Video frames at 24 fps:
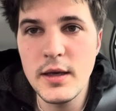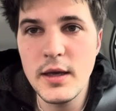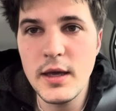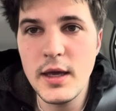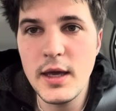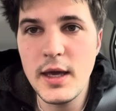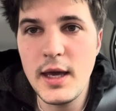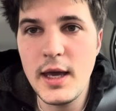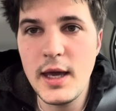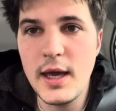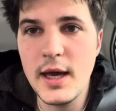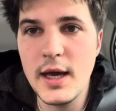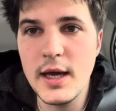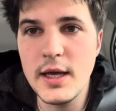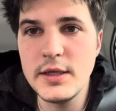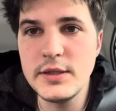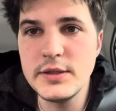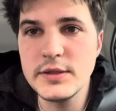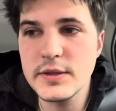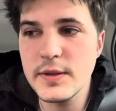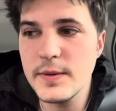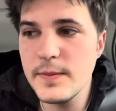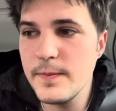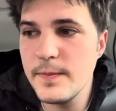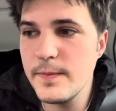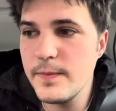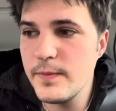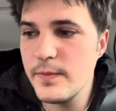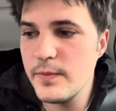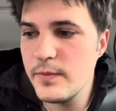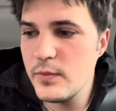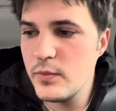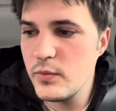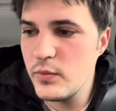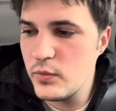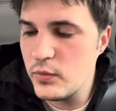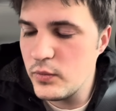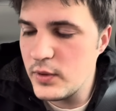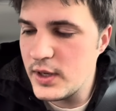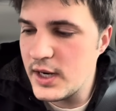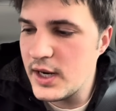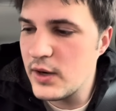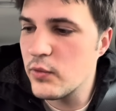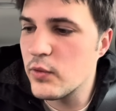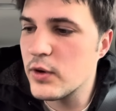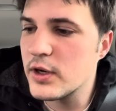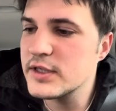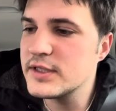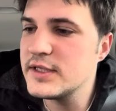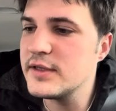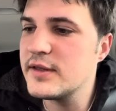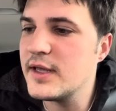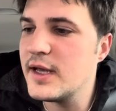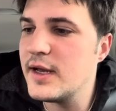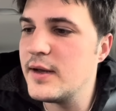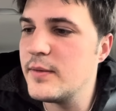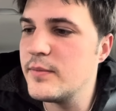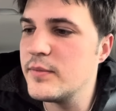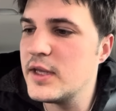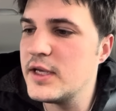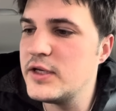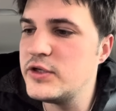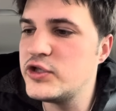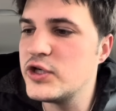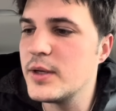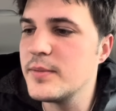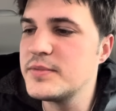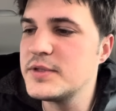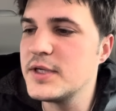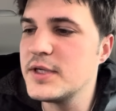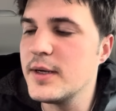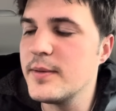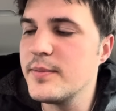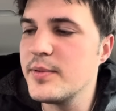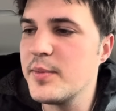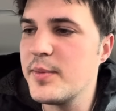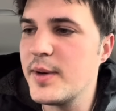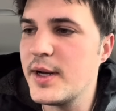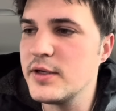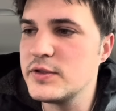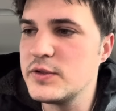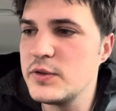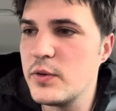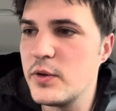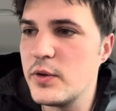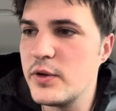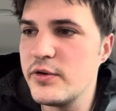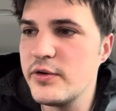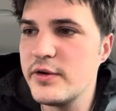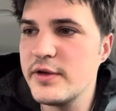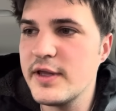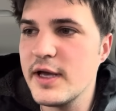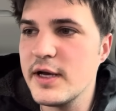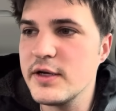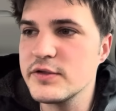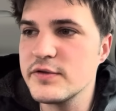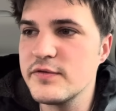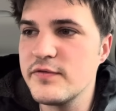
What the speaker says: And when I worked at them, they jumped up about 200,000